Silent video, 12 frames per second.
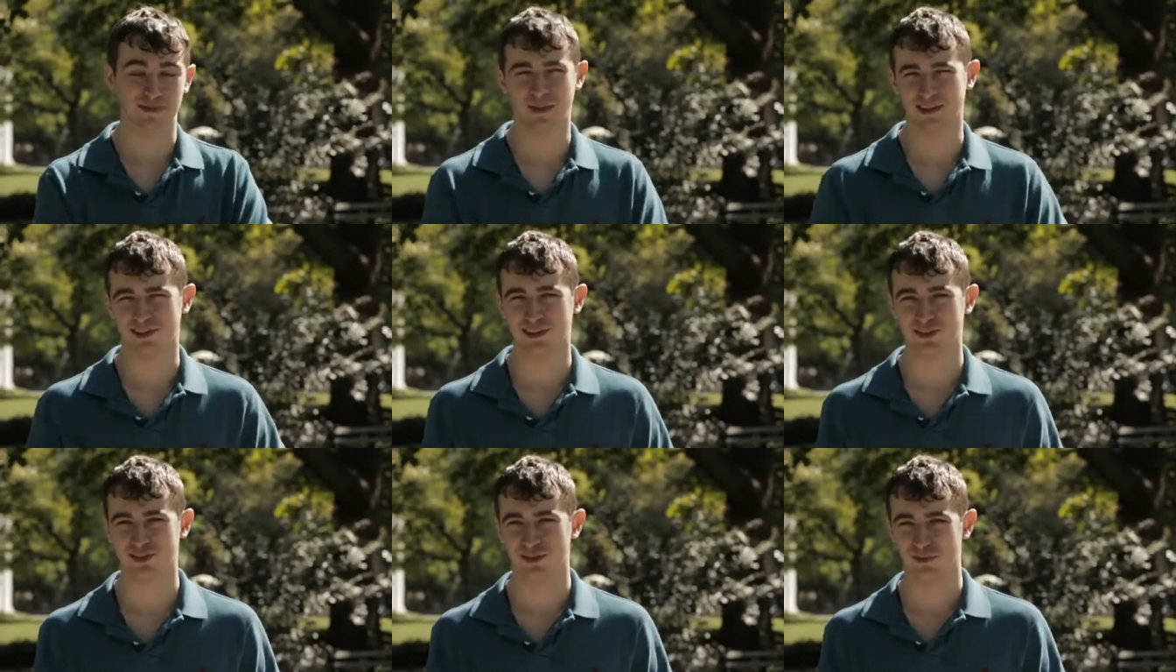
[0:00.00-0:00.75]
My
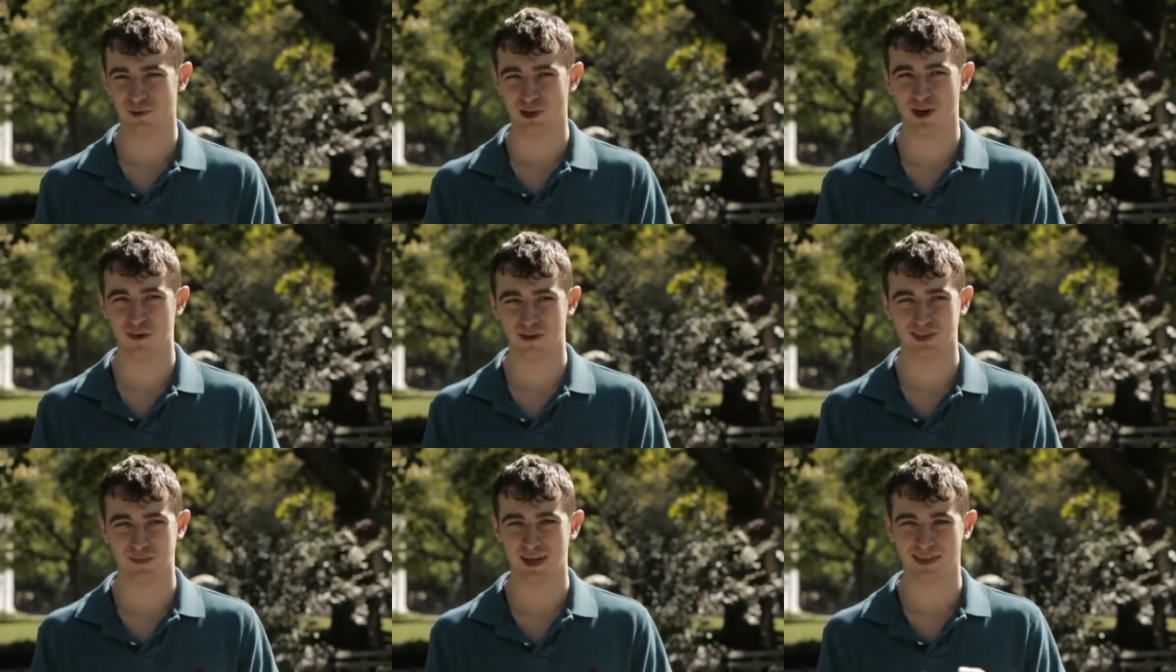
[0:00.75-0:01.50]
sister would
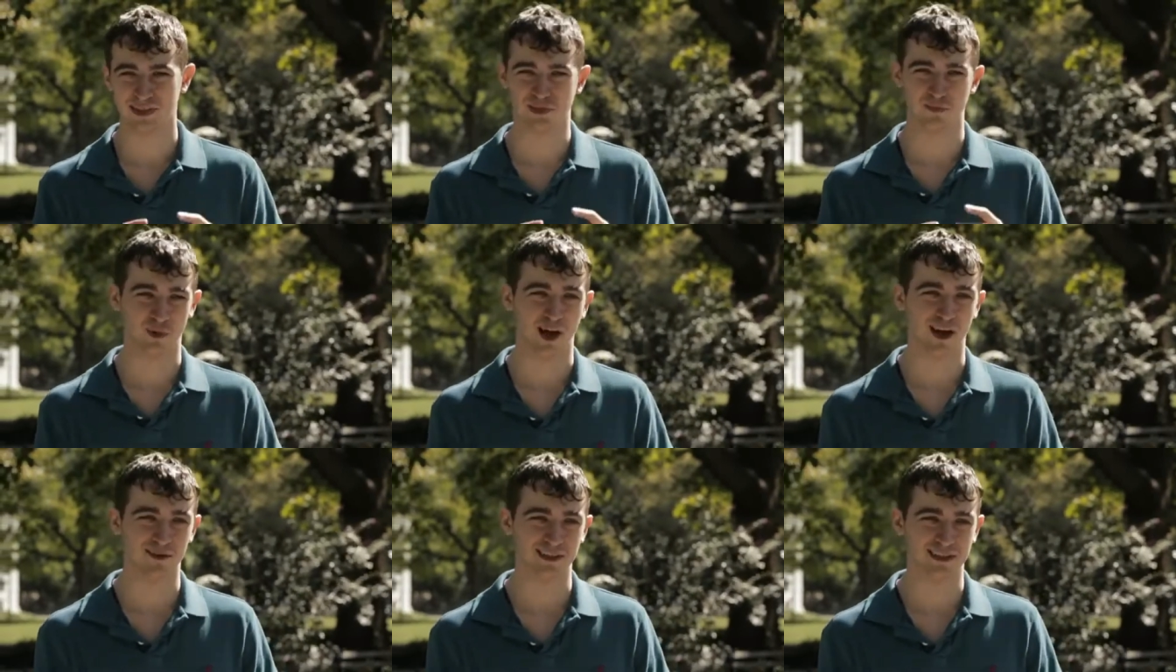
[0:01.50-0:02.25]
always make these
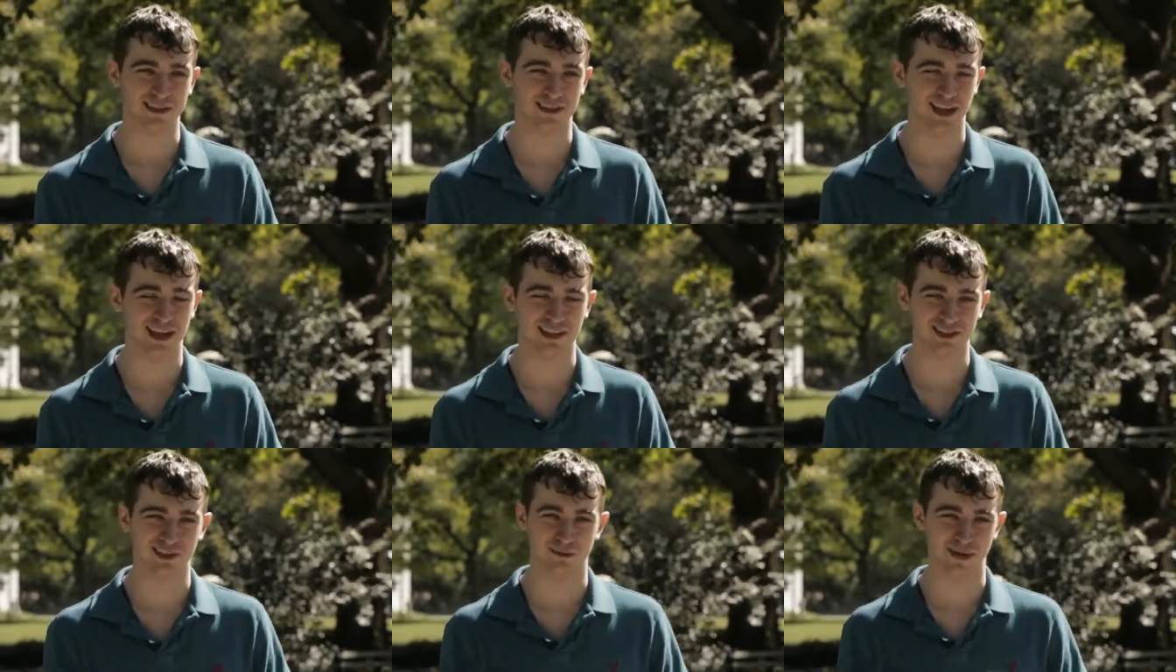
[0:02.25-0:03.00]
brownies and
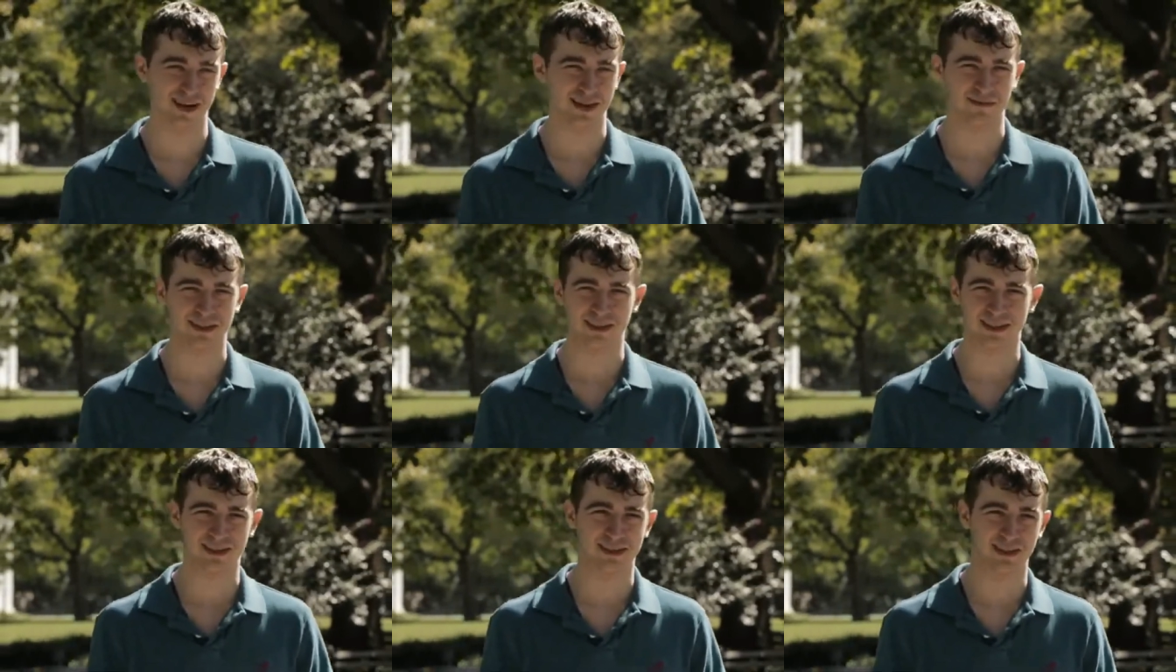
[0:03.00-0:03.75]
she would let
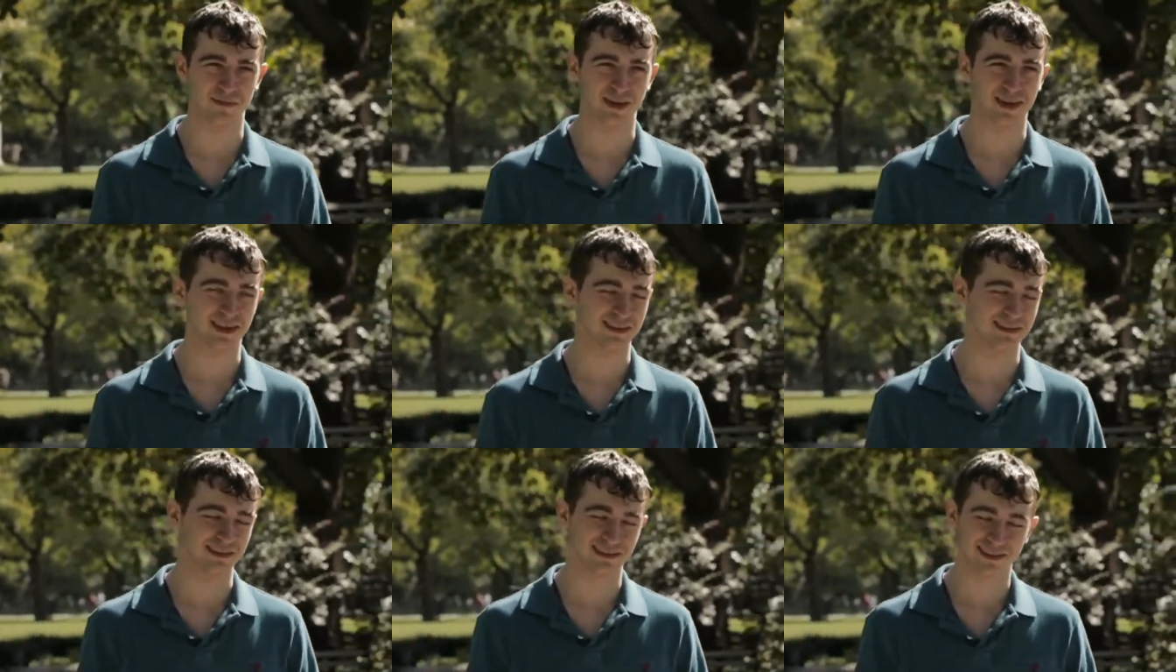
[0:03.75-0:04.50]
me eat them
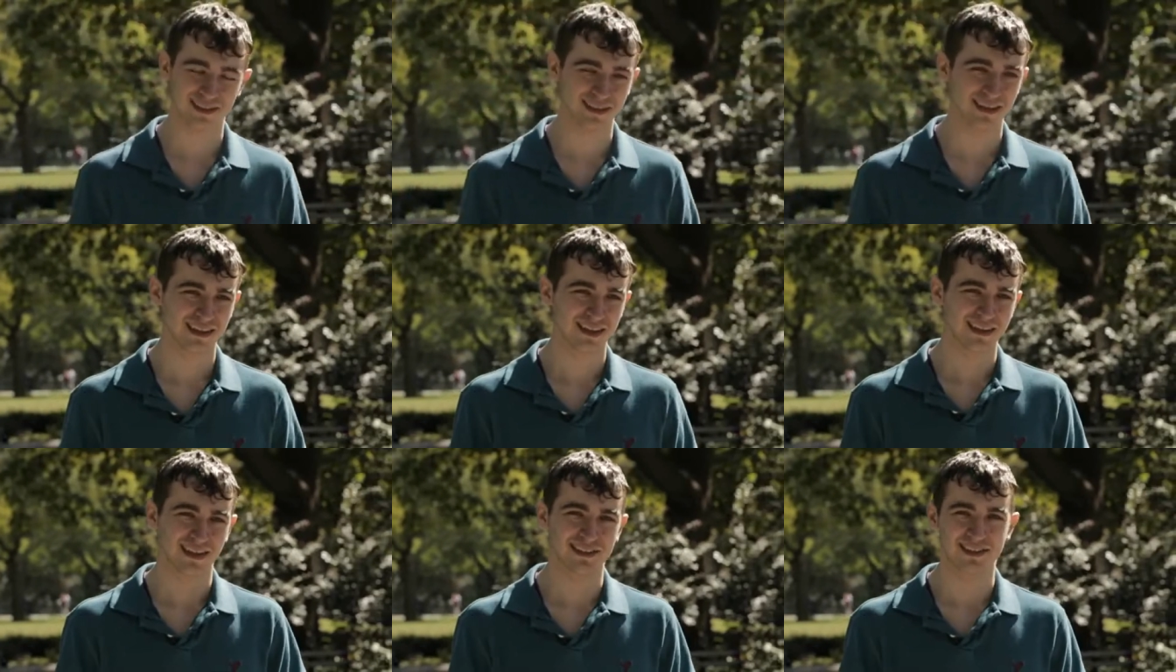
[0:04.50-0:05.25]
and
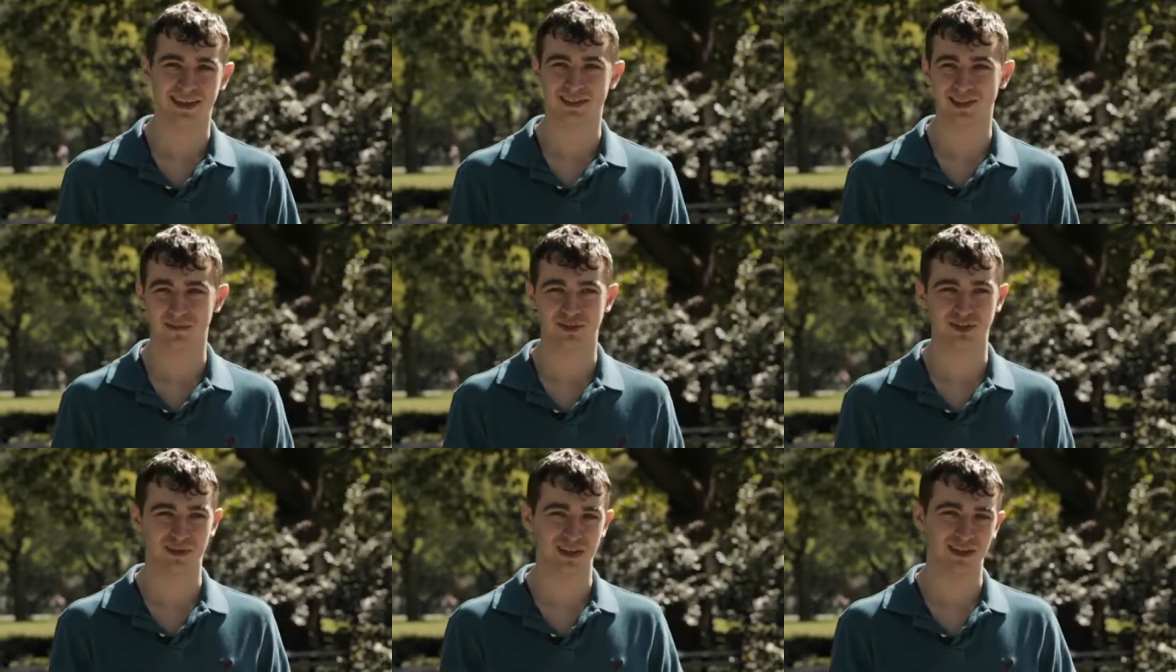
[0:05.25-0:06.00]
they sent some
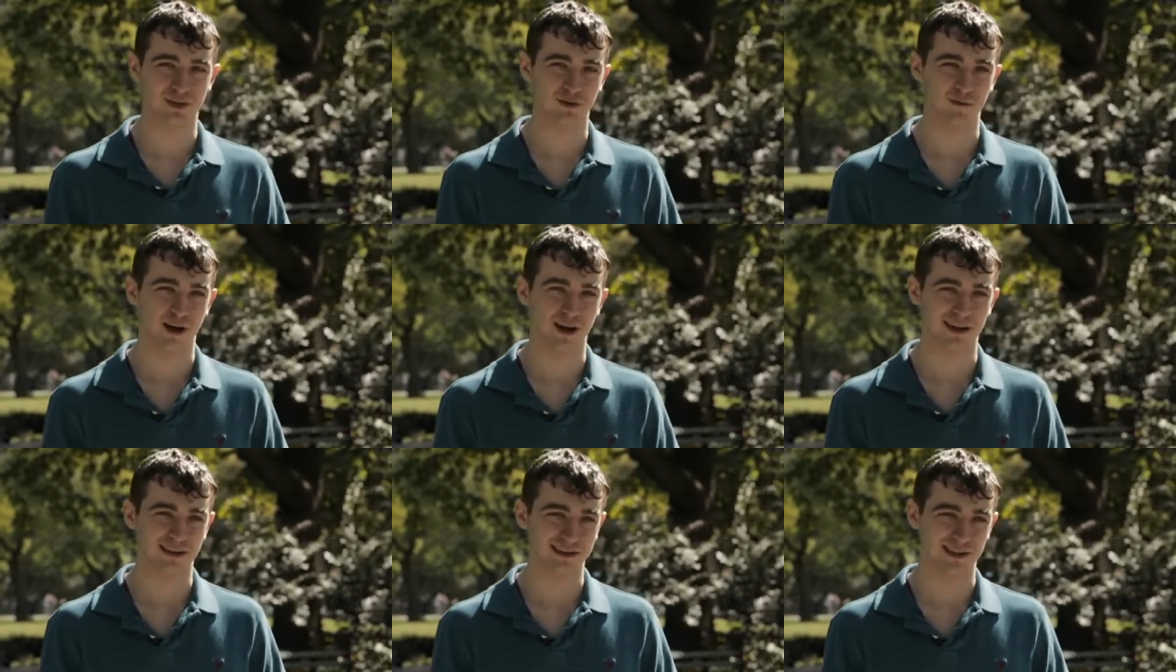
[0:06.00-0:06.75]
to me a little
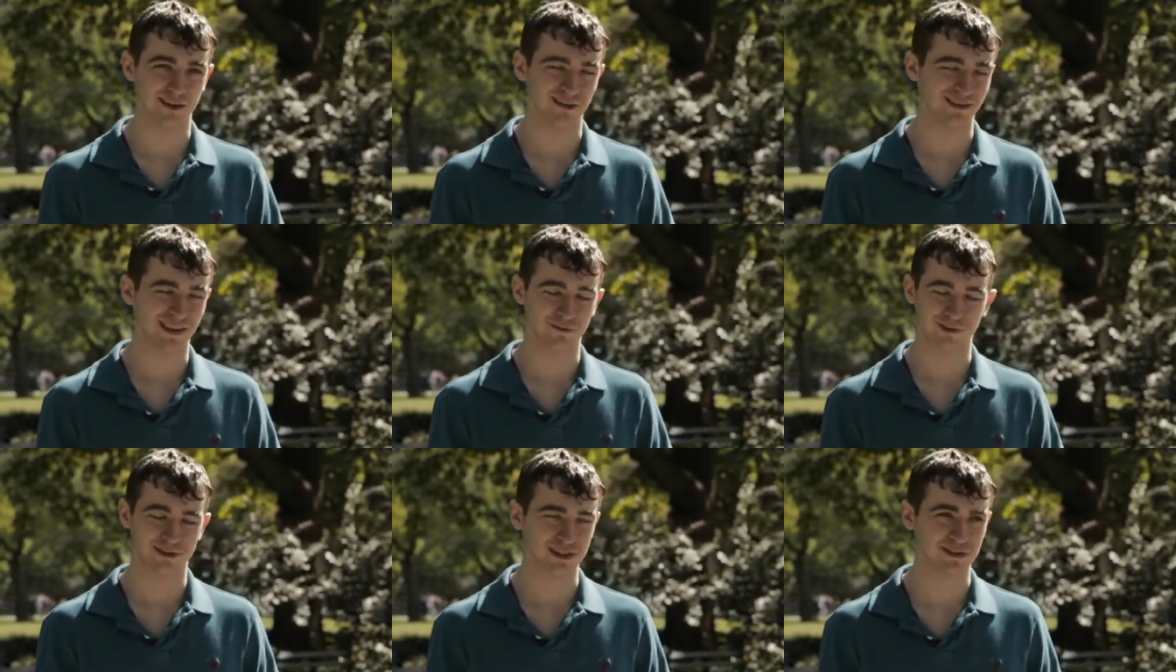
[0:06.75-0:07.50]
while ago and they
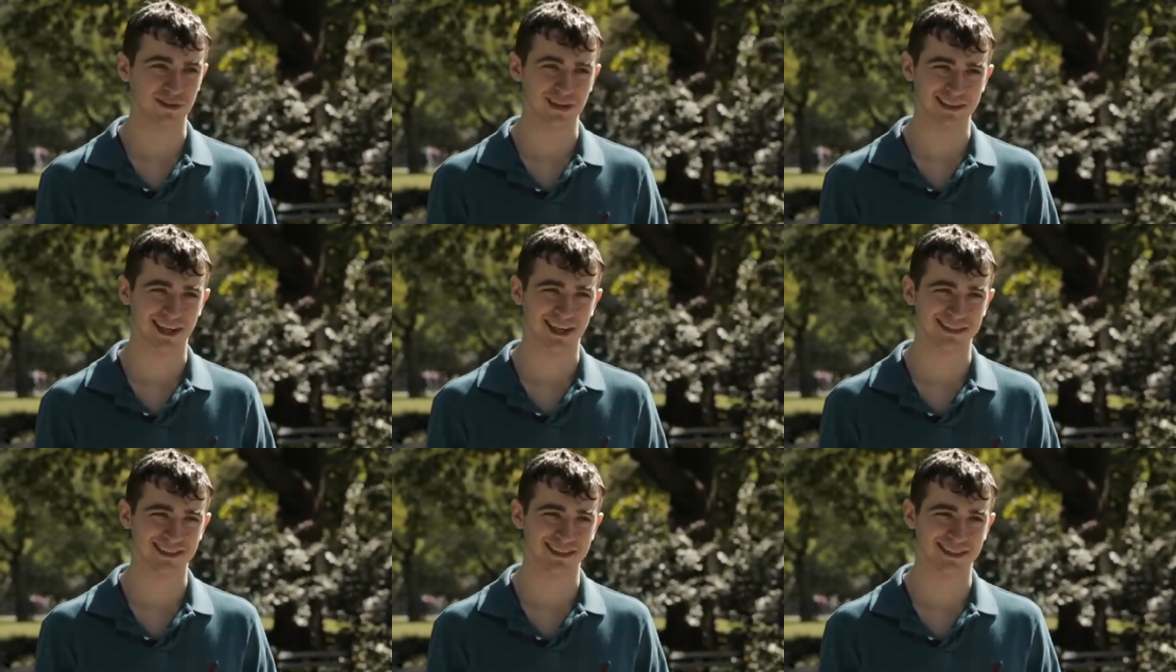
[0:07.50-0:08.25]
were just
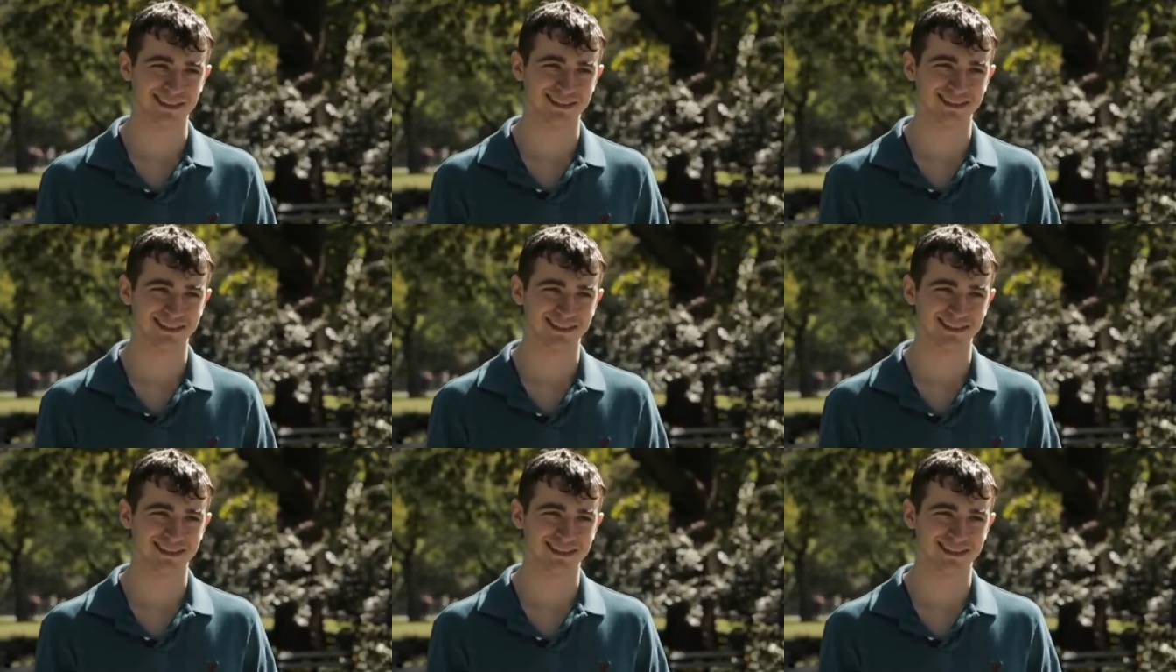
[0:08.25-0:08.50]
fantastic.